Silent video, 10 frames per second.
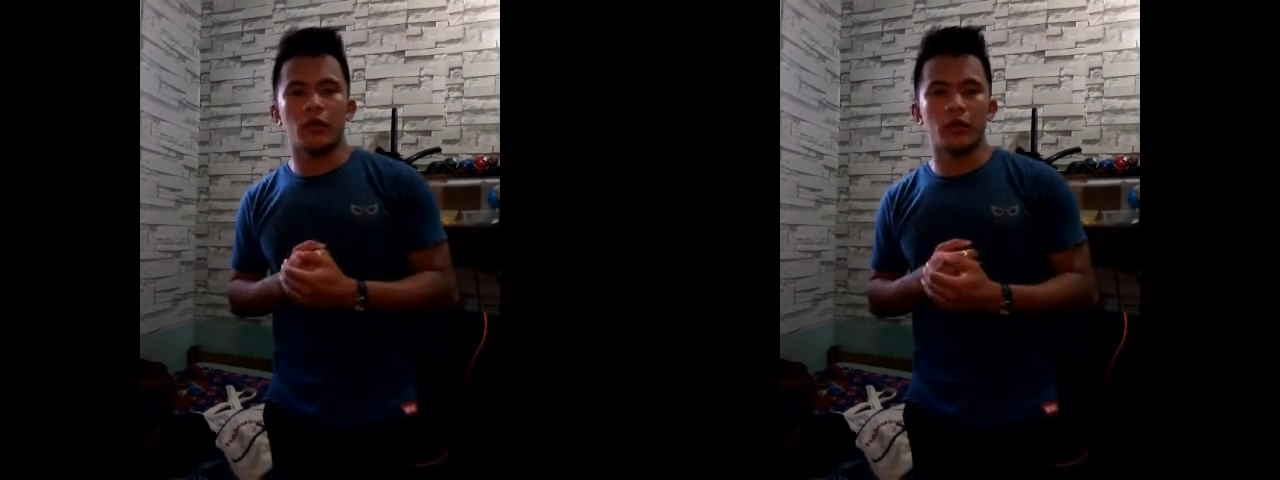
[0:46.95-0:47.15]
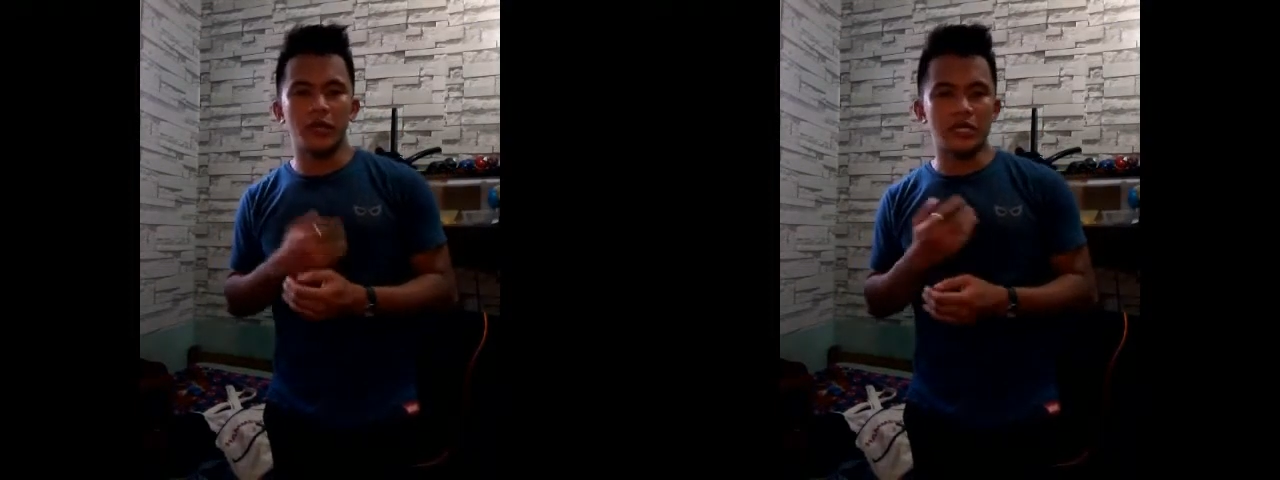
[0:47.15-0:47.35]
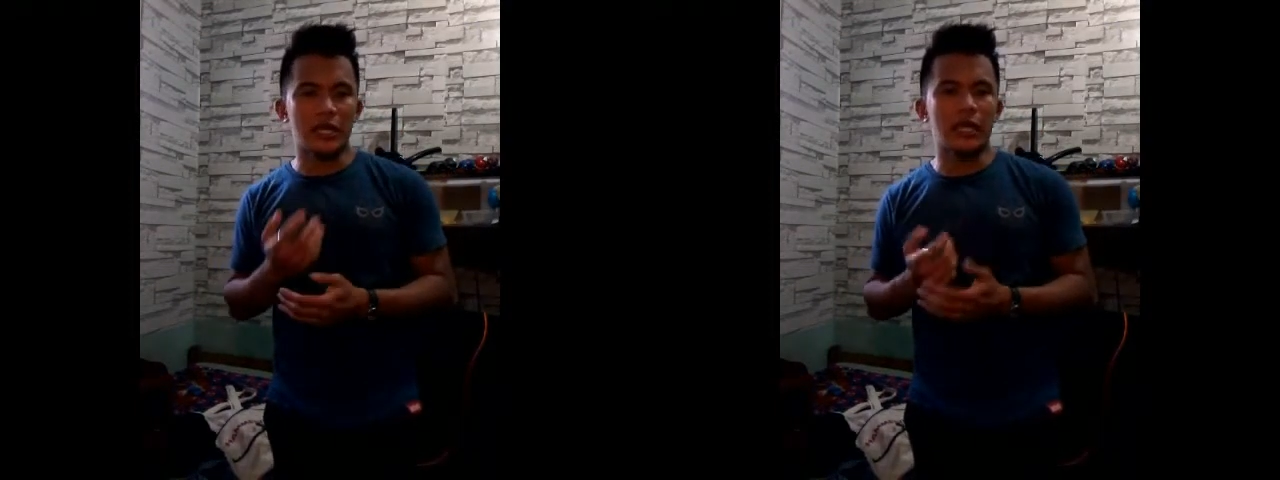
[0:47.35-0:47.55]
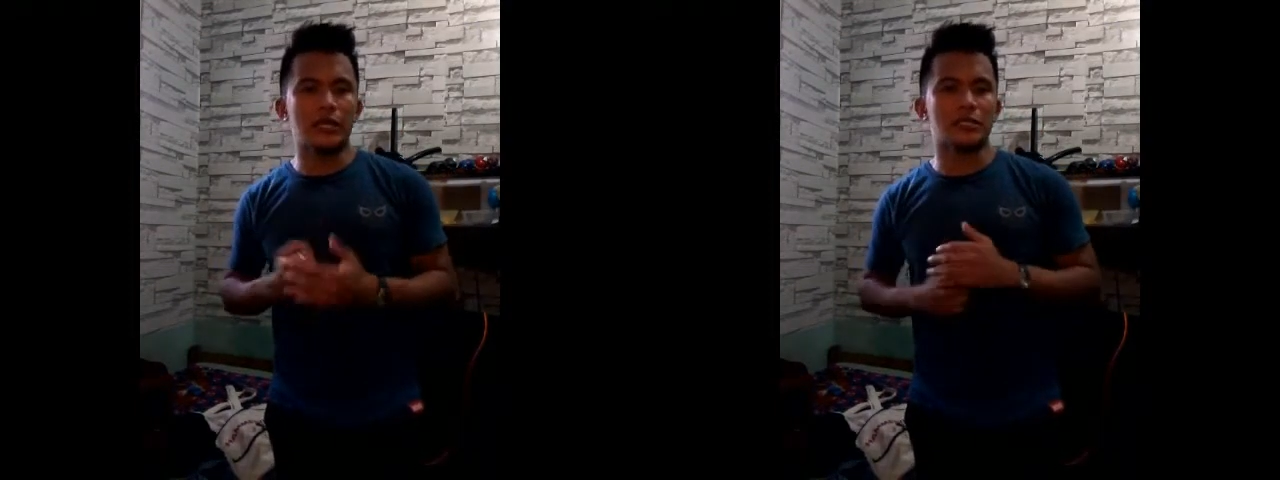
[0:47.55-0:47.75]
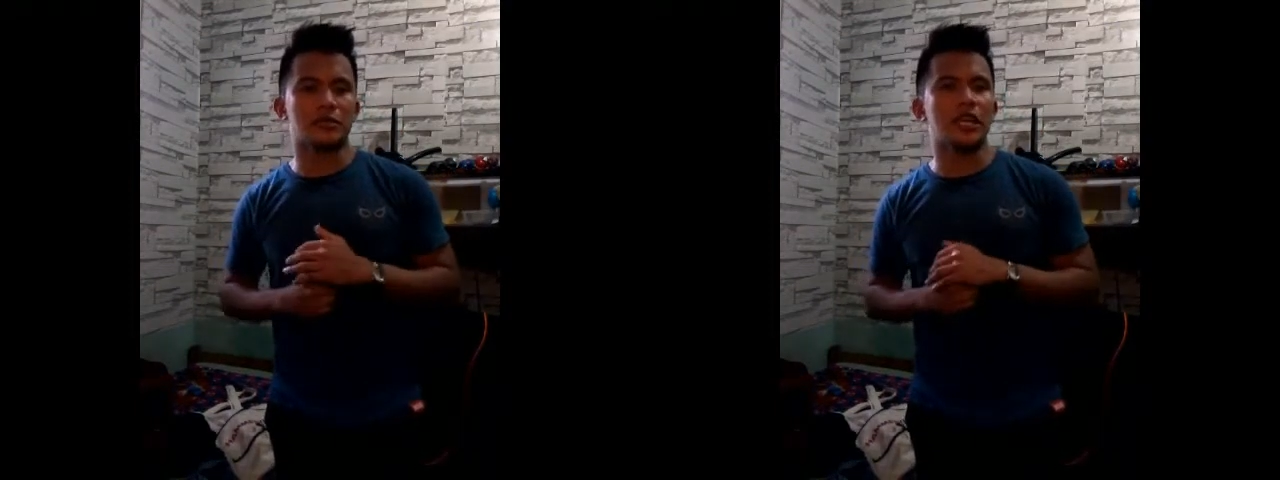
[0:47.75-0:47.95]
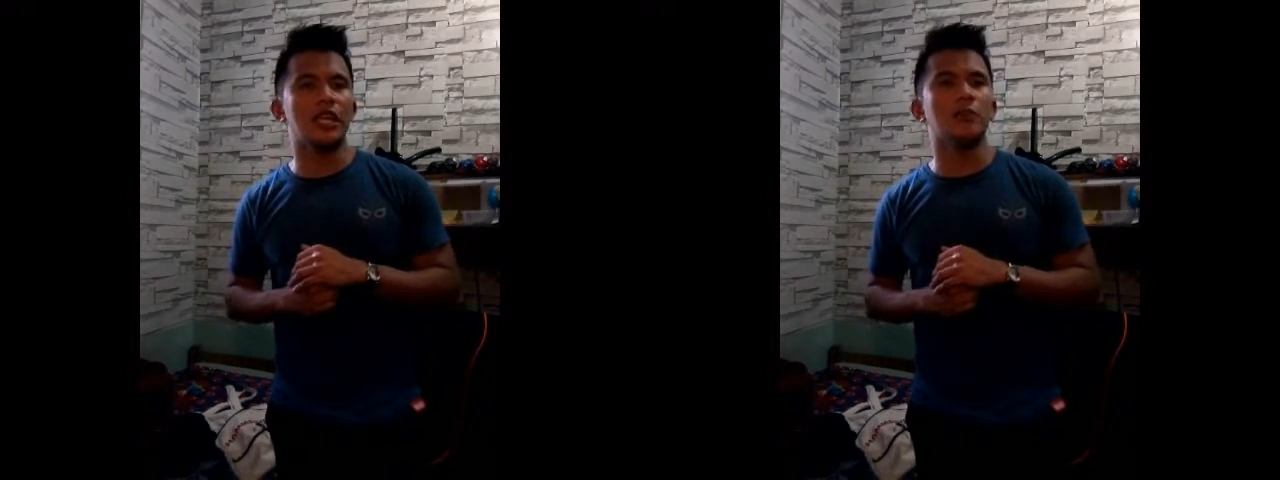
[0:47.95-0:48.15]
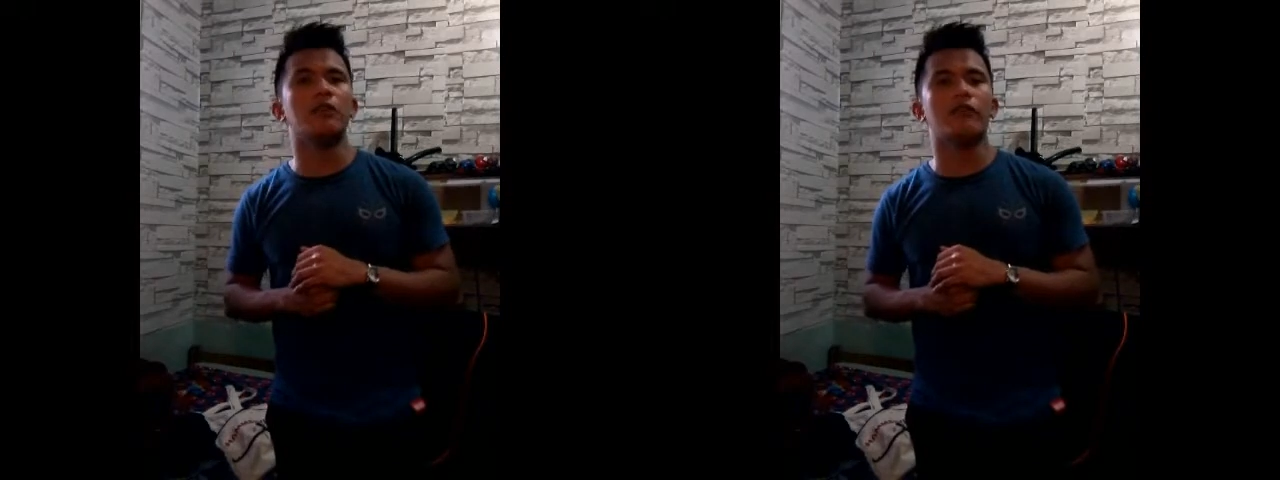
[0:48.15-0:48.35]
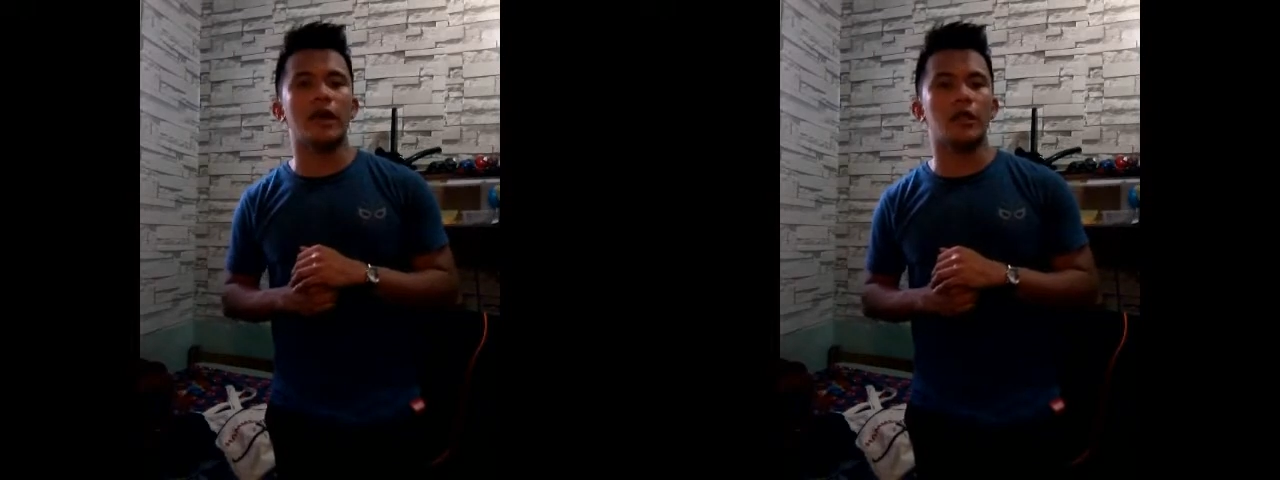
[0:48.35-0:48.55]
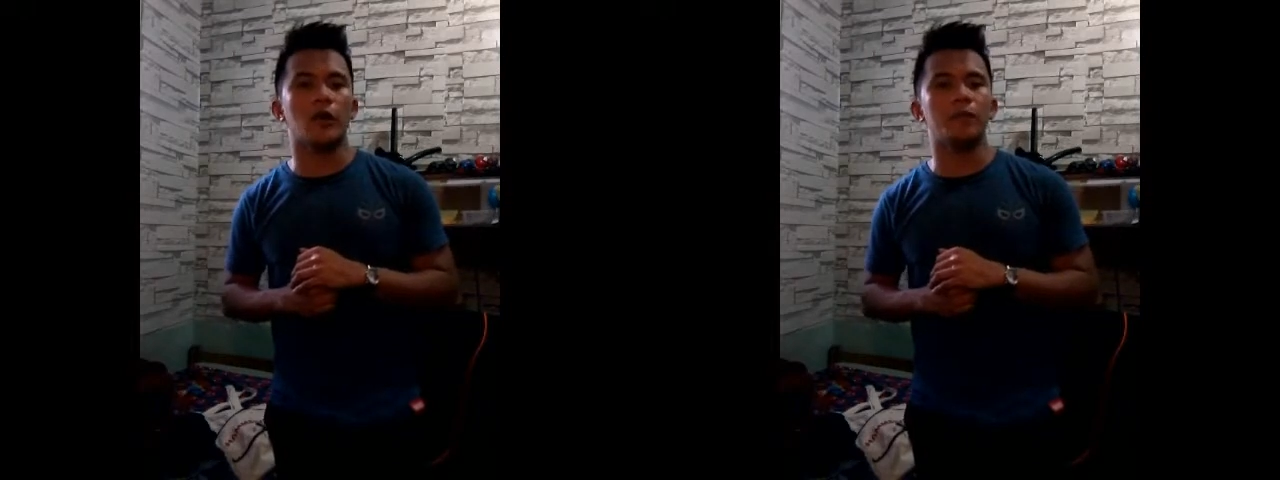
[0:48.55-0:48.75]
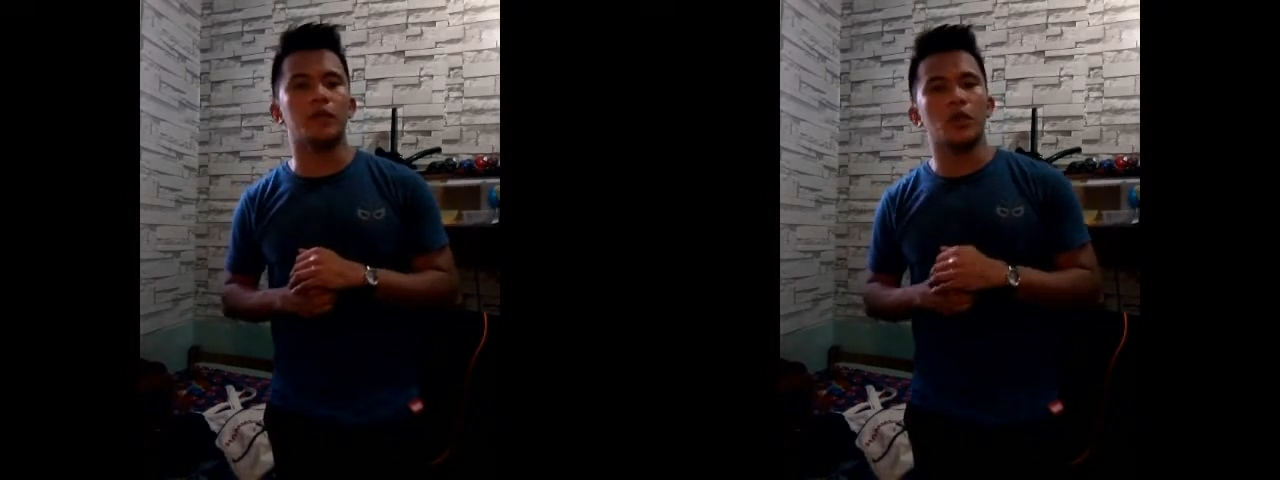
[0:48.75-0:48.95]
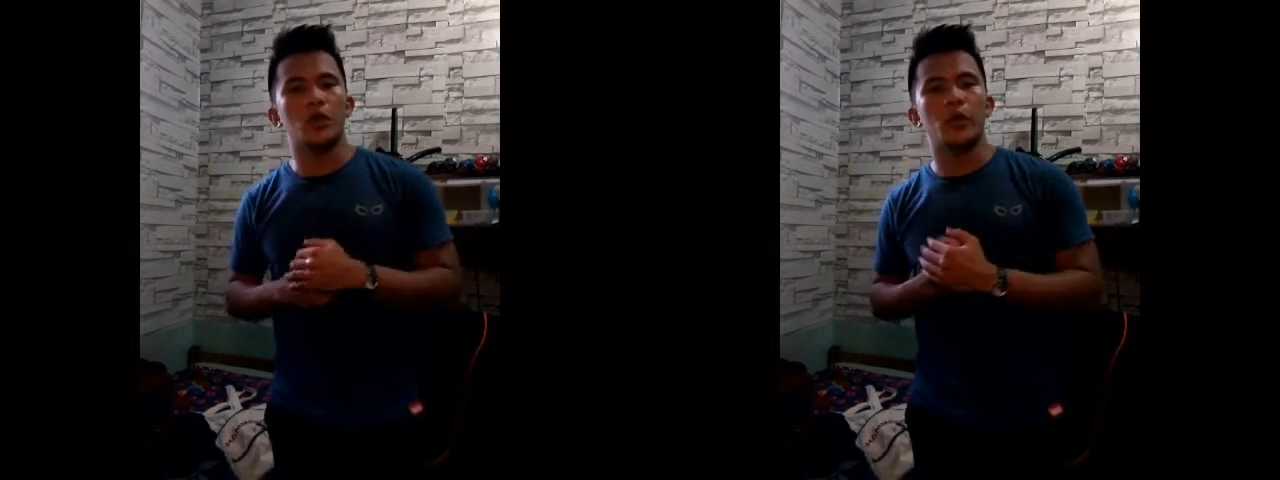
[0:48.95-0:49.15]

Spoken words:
When we say sustainably developed,